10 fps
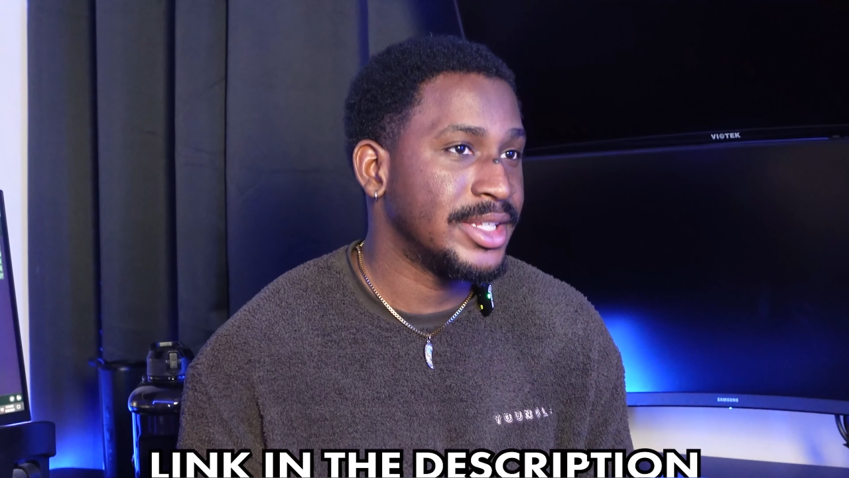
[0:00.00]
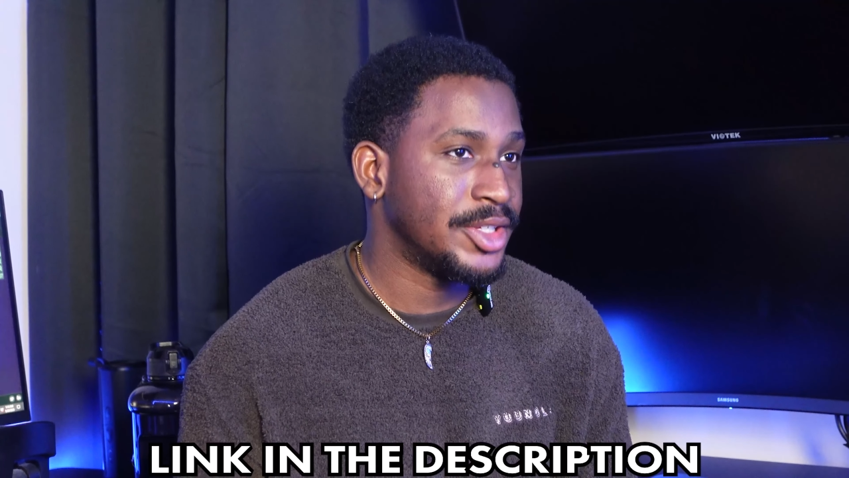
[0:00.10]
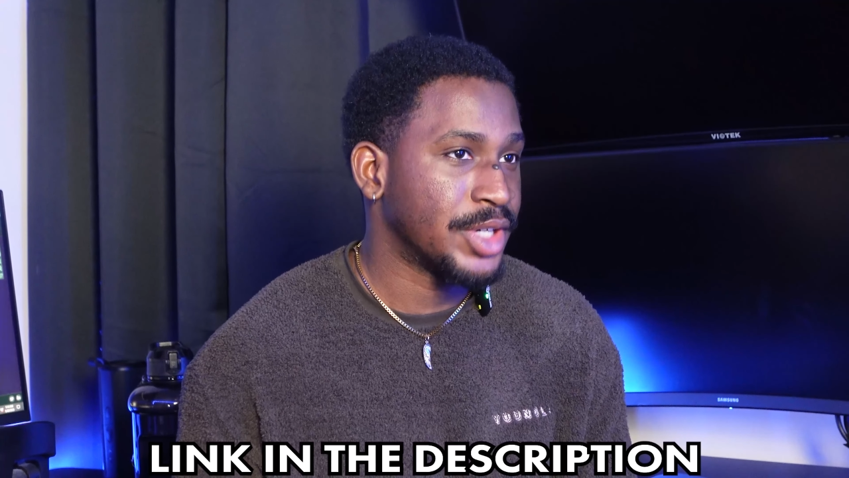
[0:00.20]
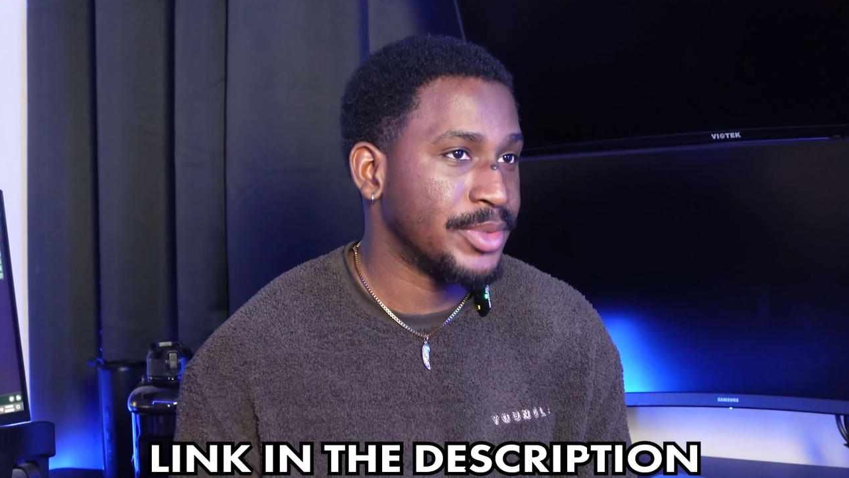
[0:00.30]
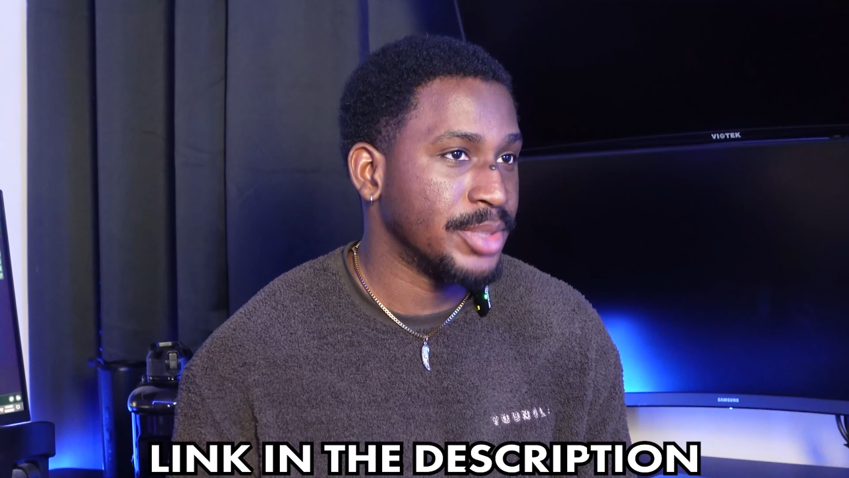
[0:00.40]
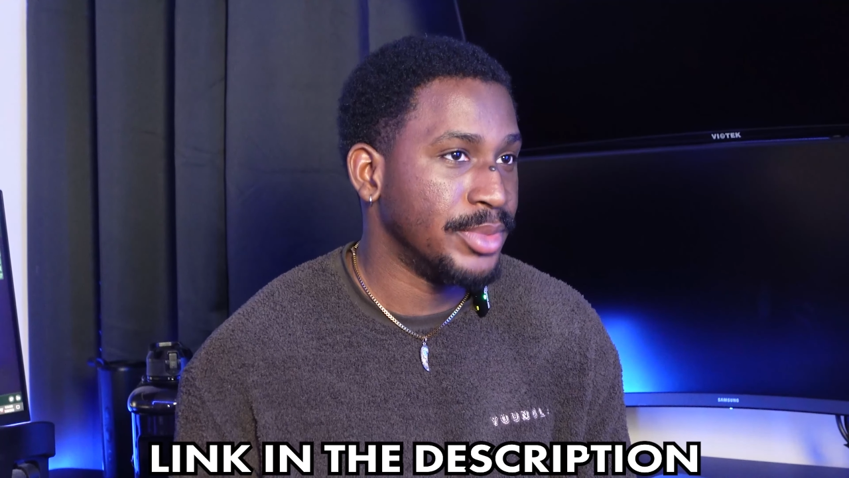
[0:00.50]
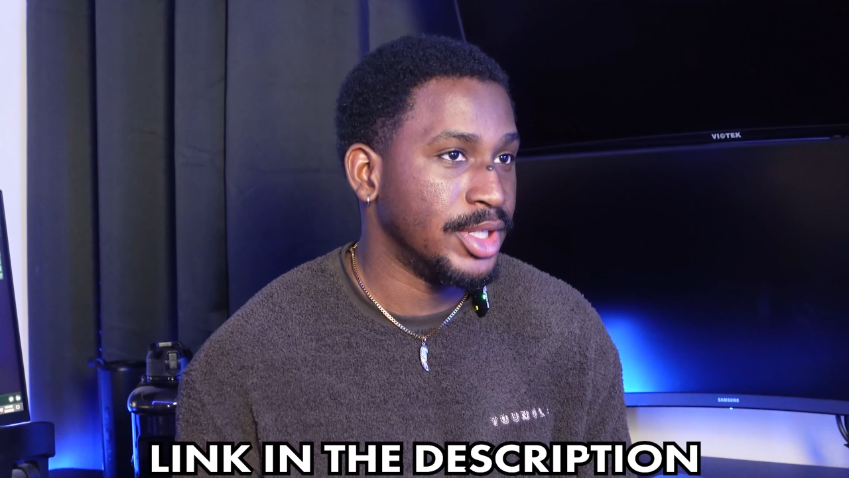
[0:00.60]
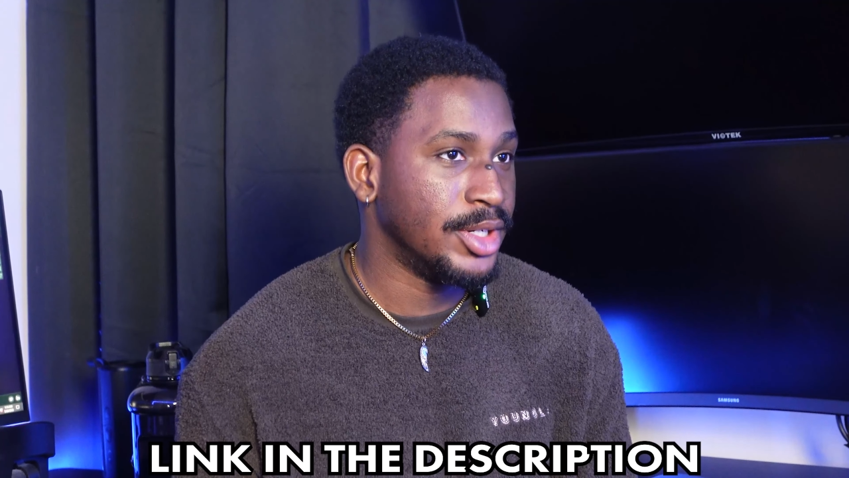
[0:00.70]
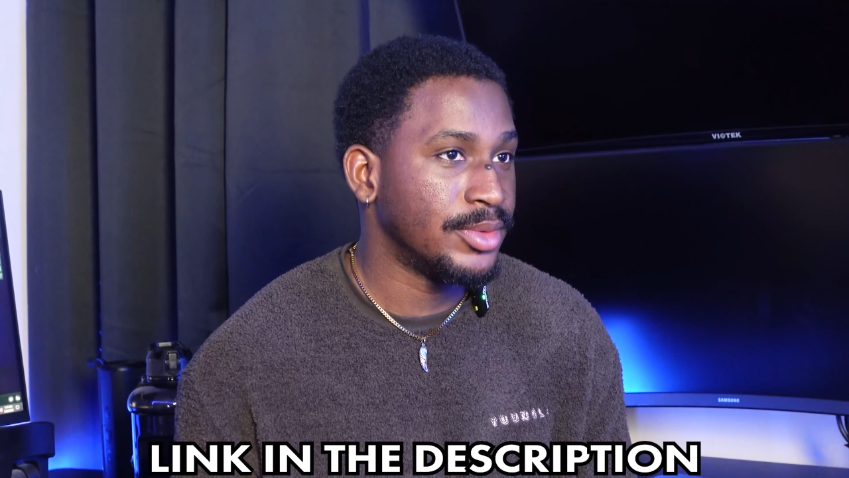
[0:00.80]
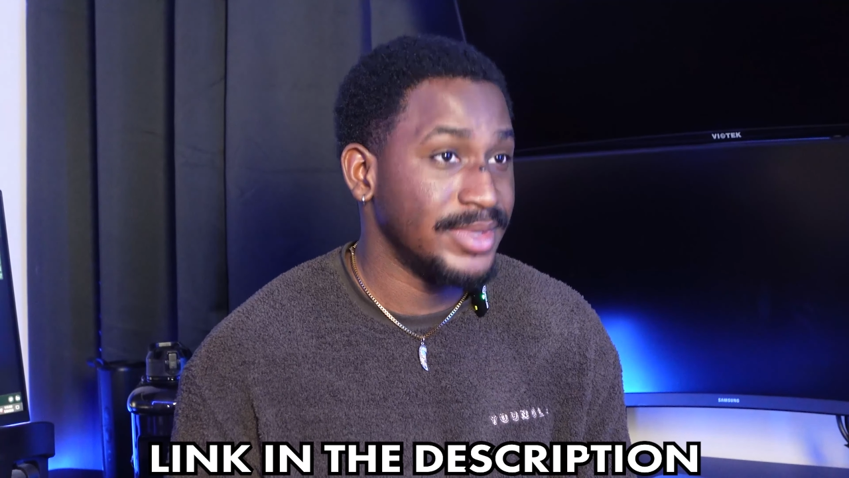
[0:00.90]
in the description
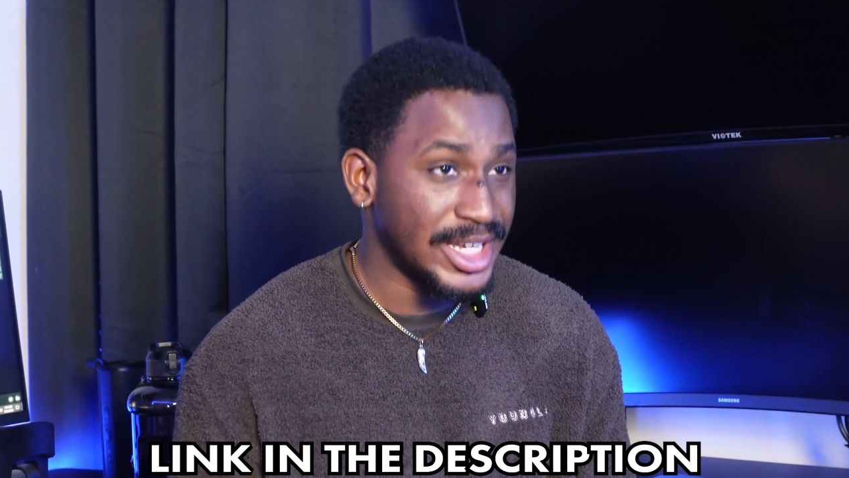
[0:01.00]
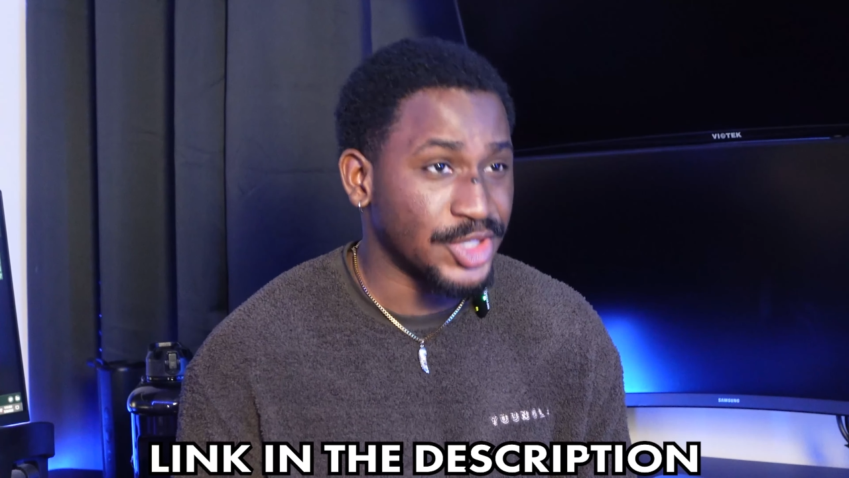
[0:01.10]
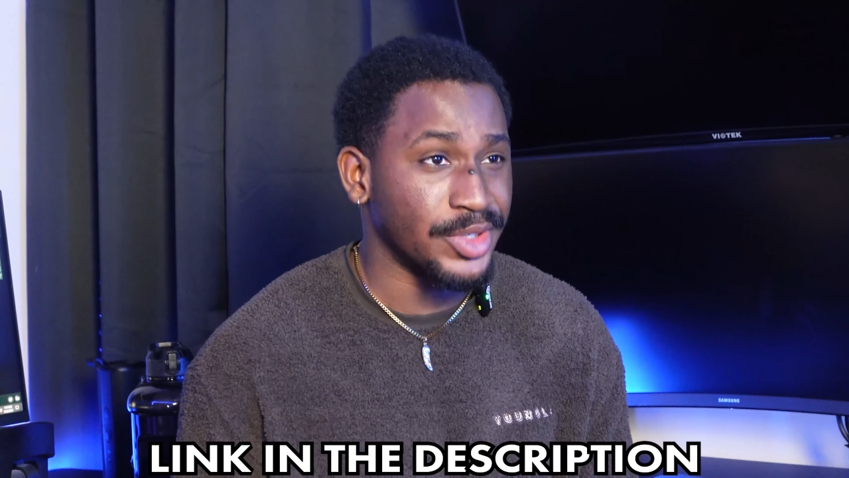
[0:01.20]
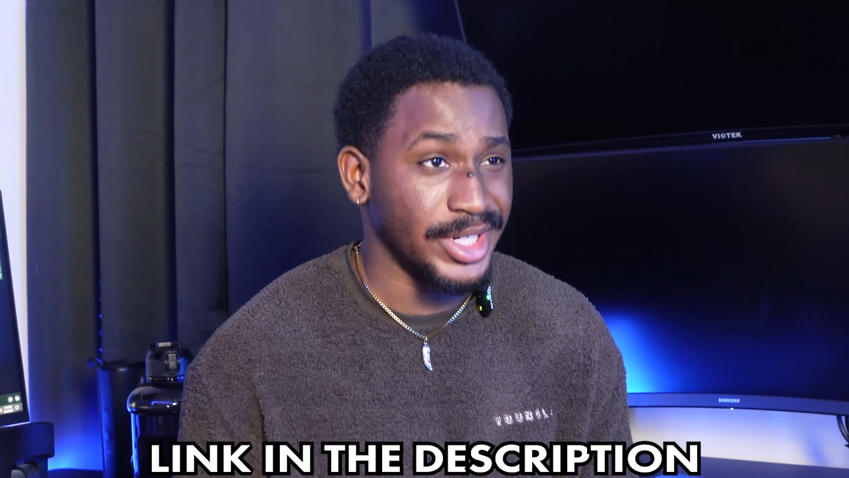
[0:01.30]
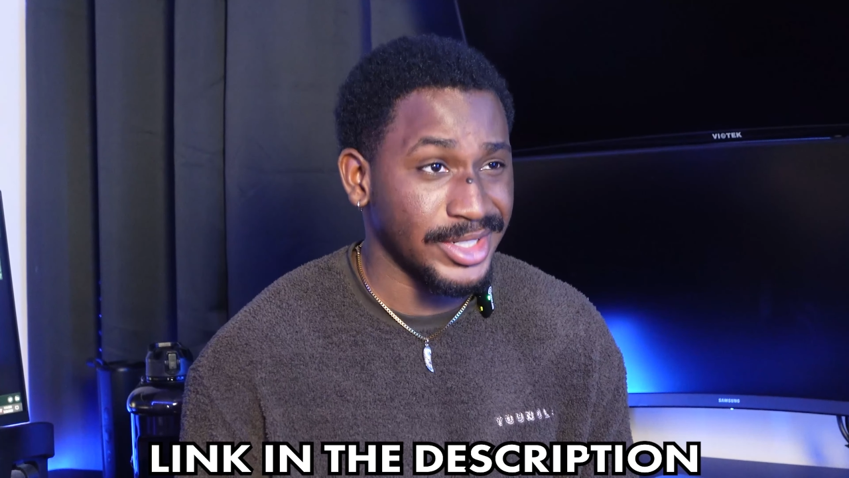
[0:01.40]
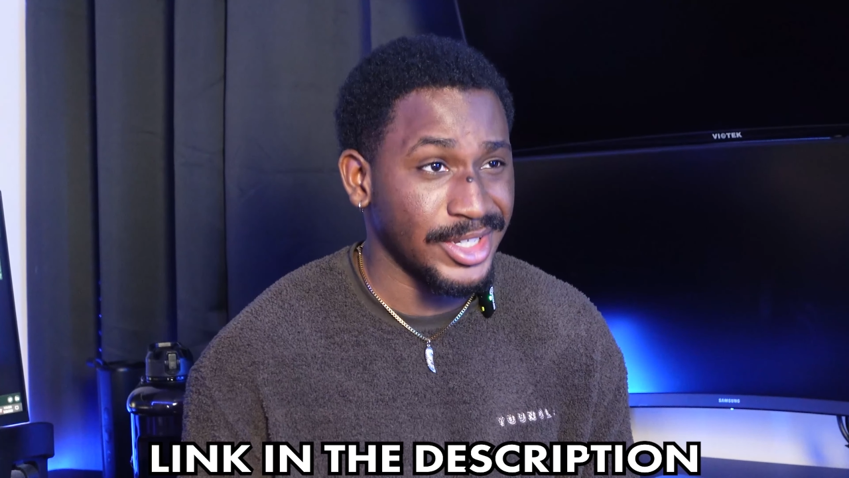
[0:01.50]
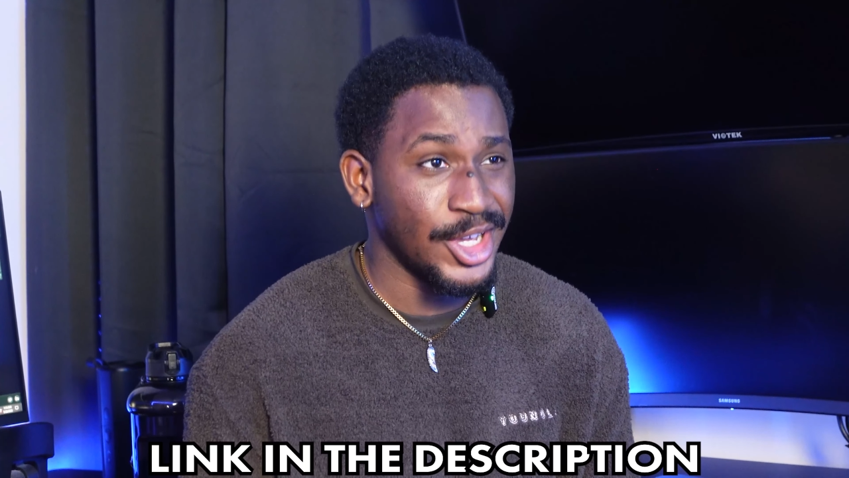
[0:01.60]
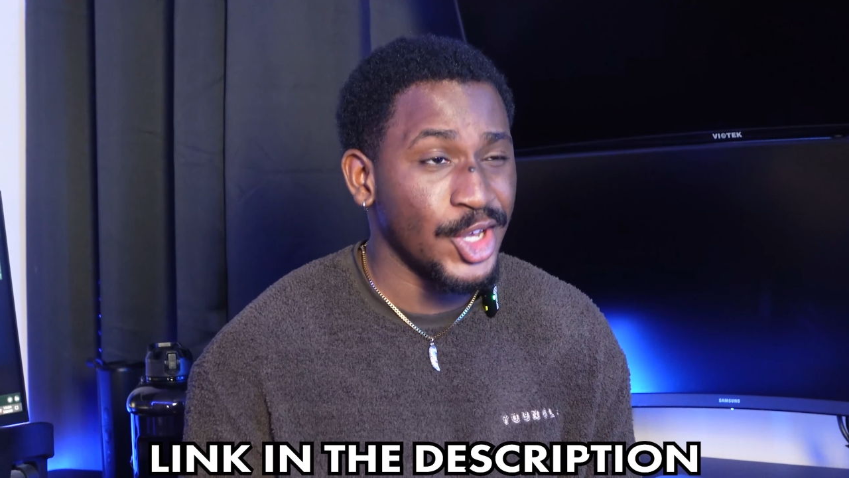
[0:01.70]
below. That's right.